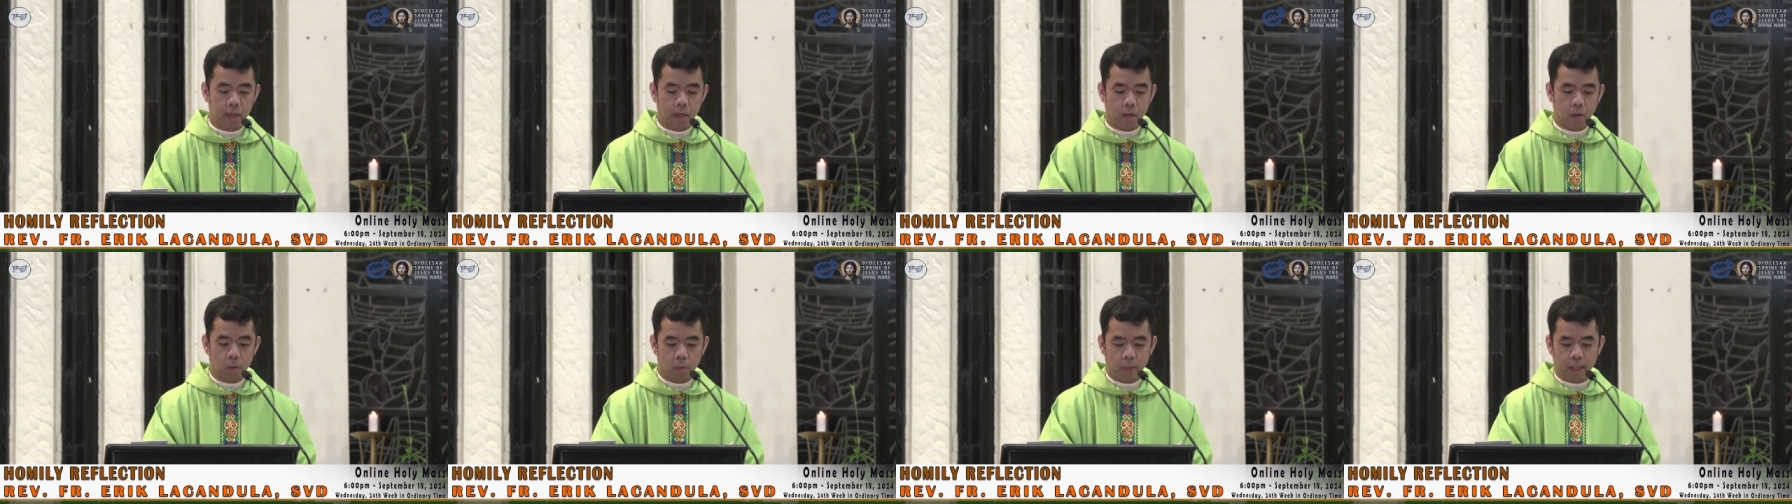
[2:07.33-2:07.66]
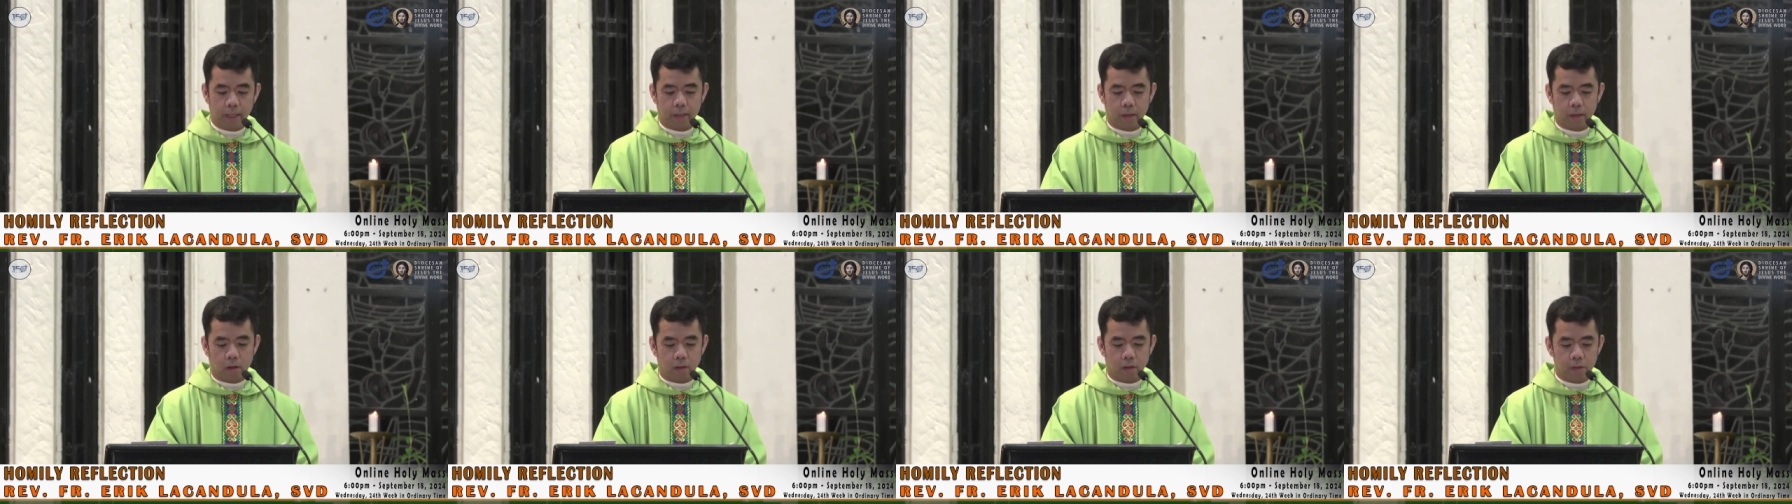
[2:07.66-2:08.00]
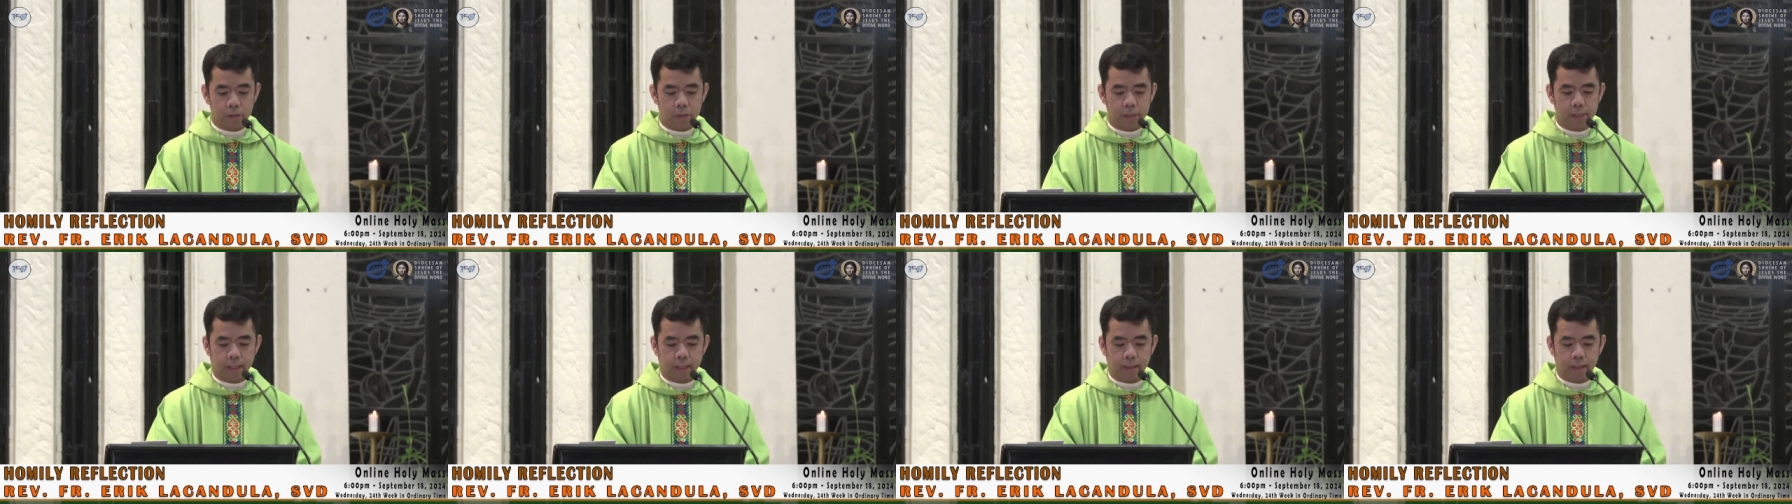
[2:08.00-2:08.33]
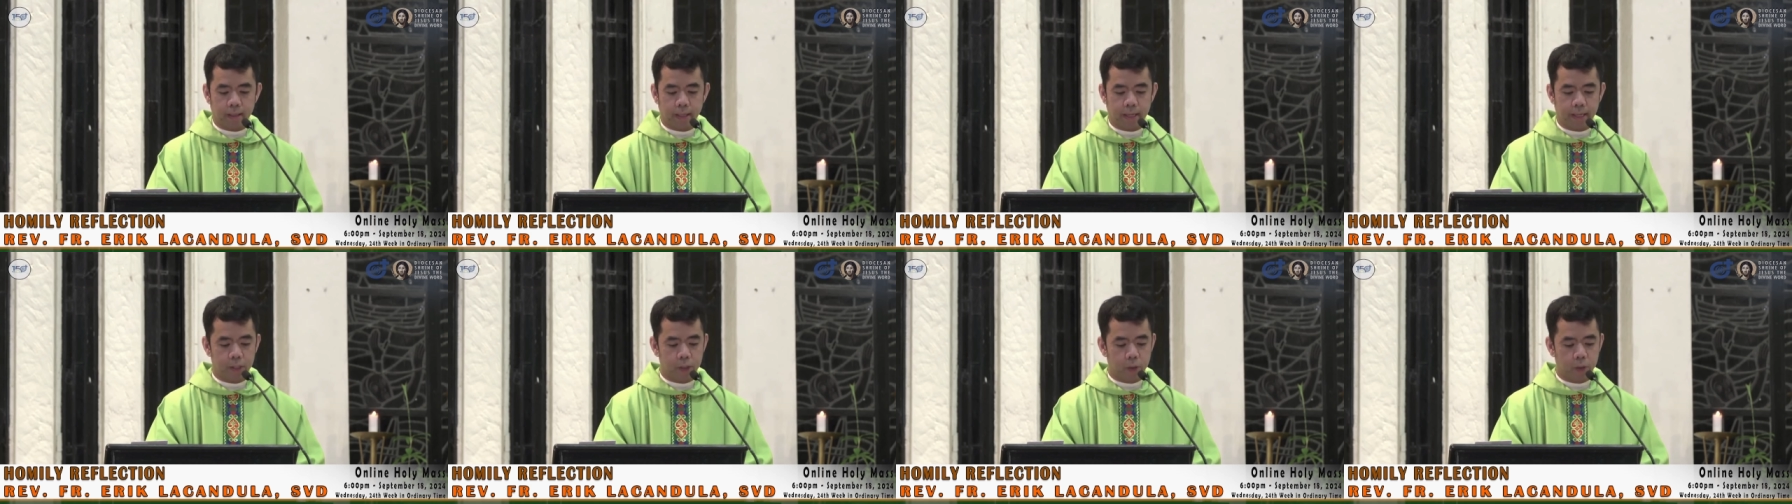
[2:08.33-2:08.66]
when
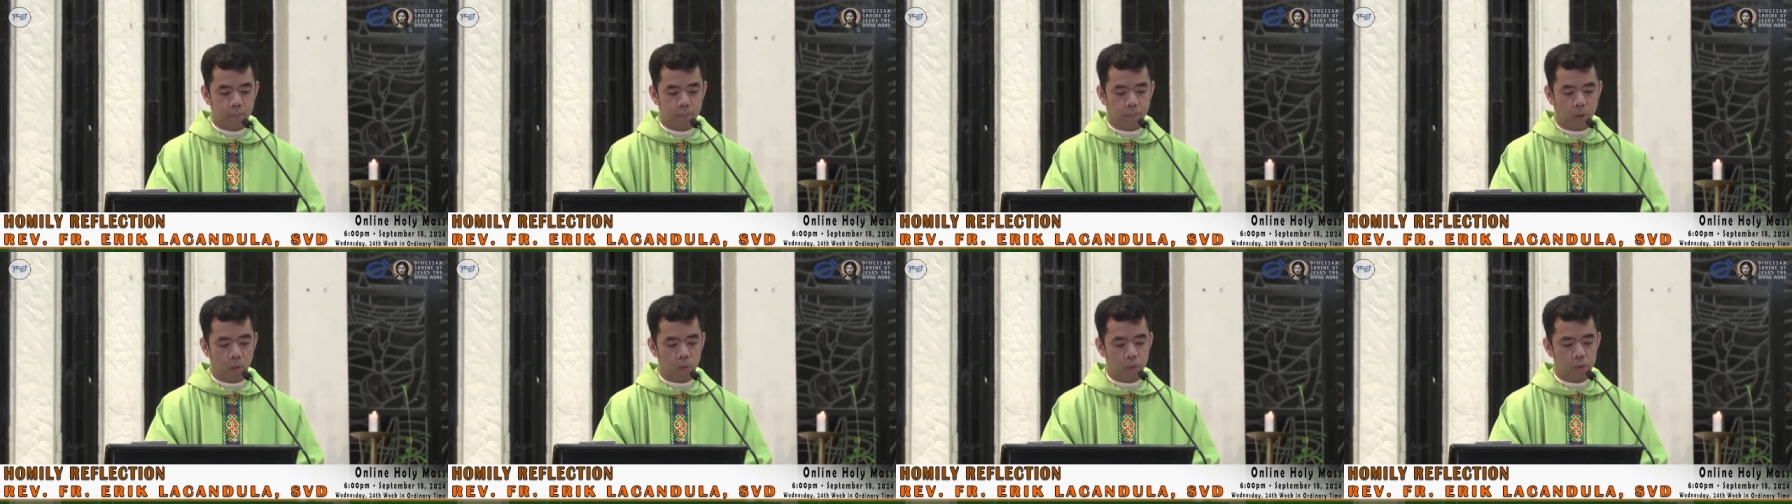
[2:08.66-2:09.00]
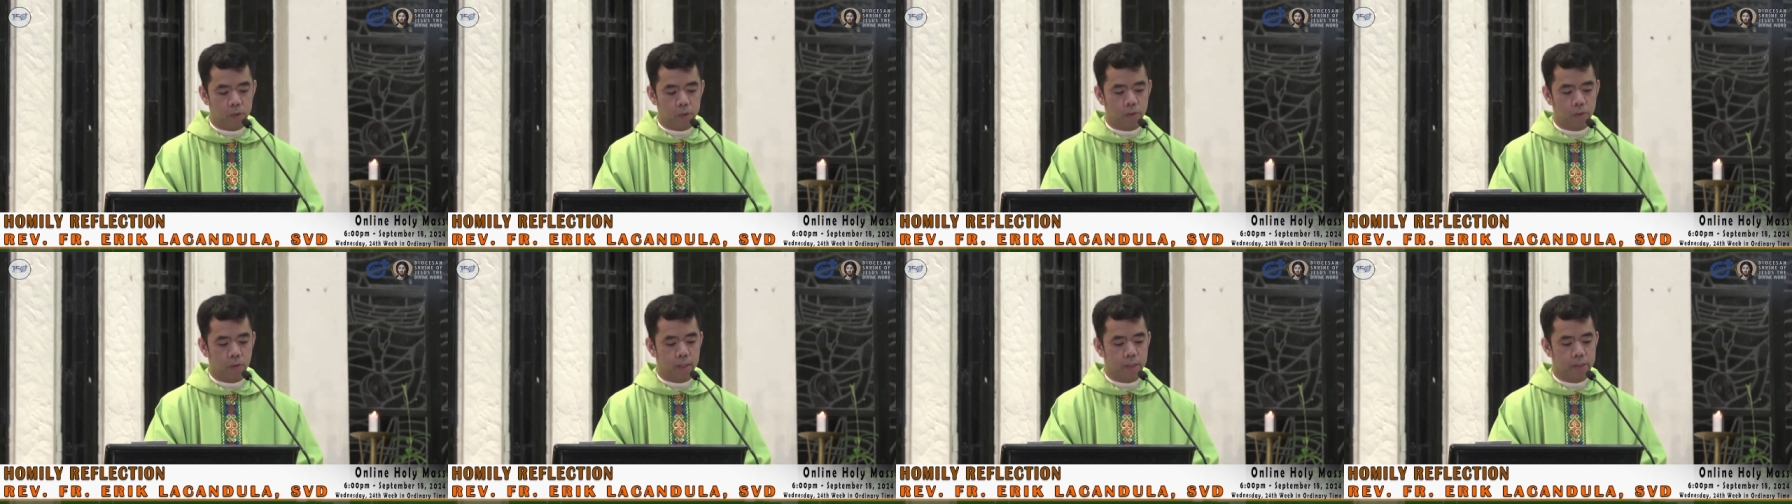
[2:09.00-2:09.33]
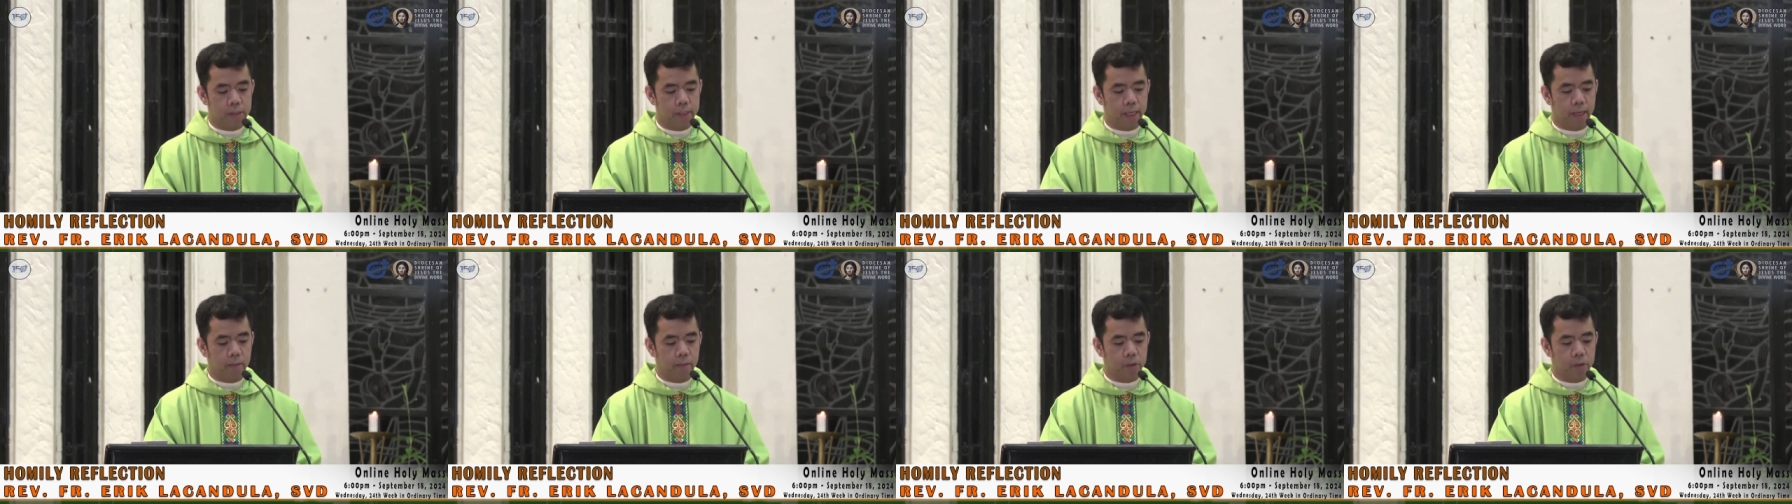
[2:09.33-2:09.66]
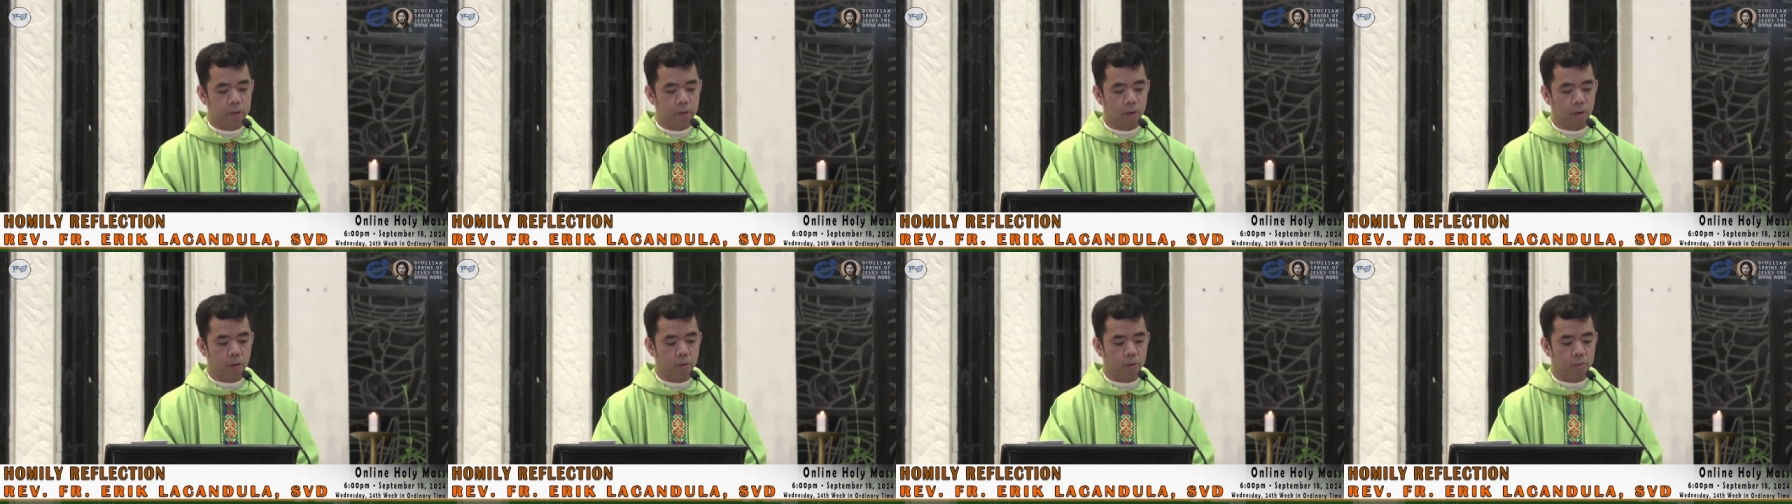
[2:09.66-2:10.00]
constantly exposed to the same
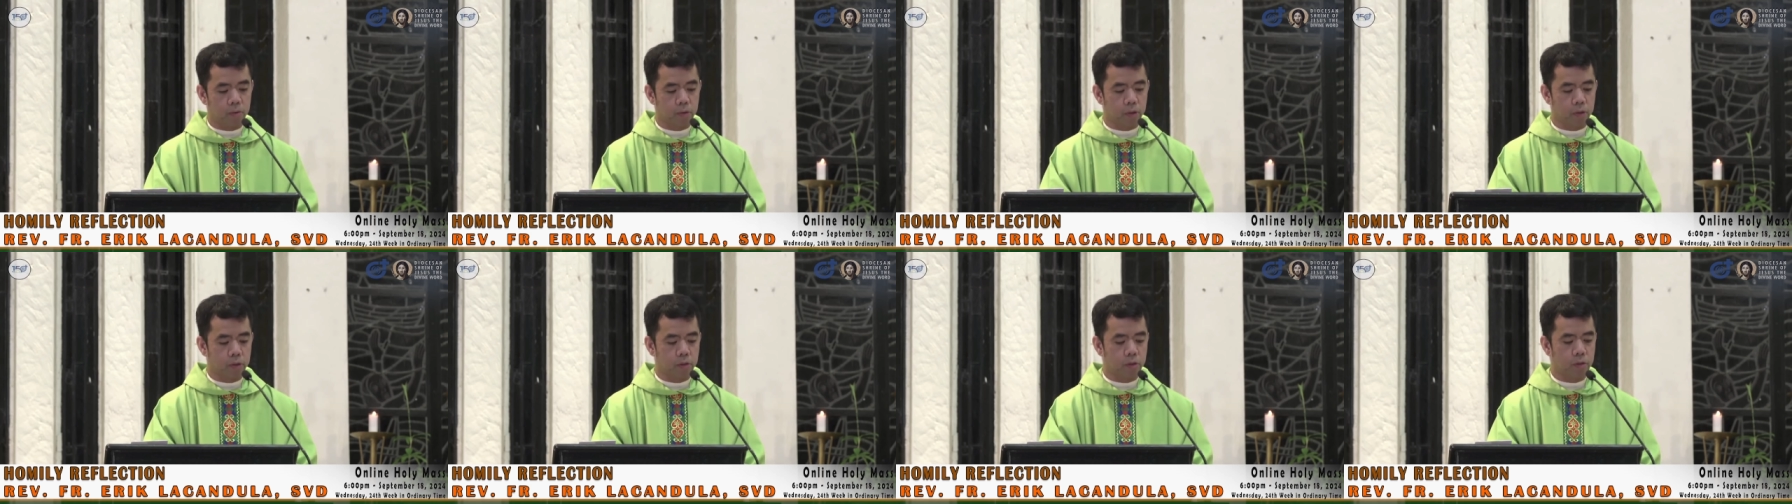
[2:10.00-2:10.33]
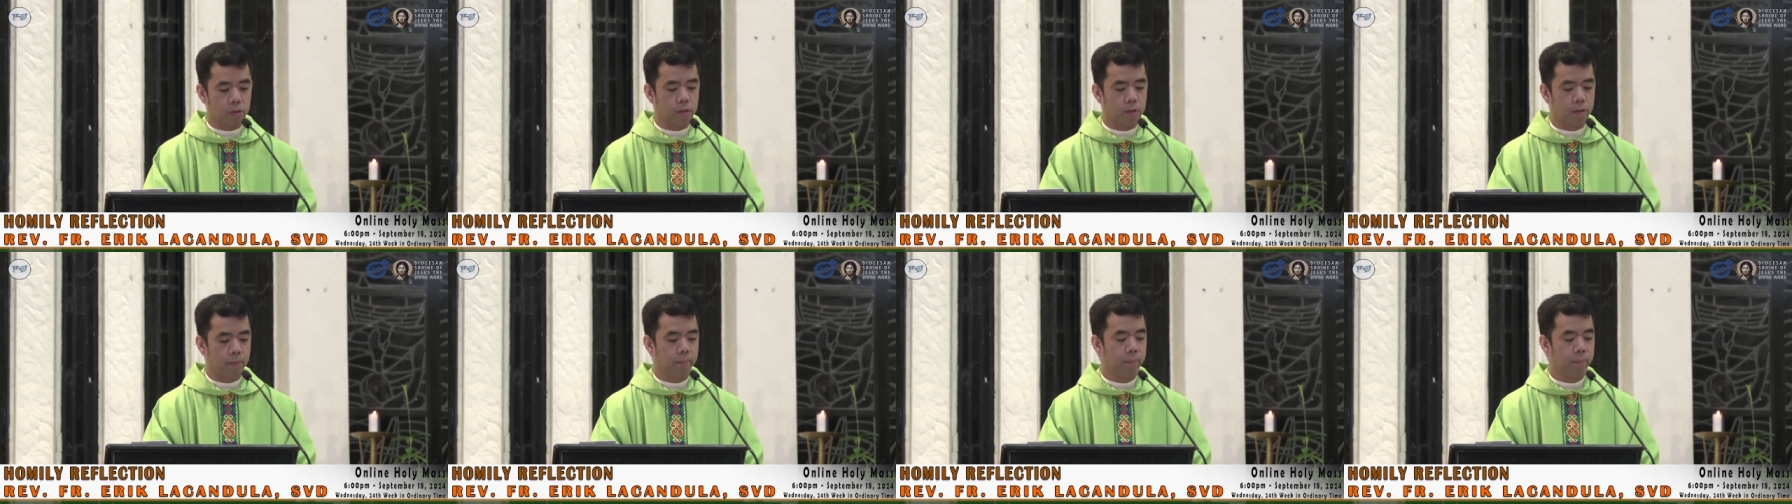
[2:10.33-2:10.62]
songs,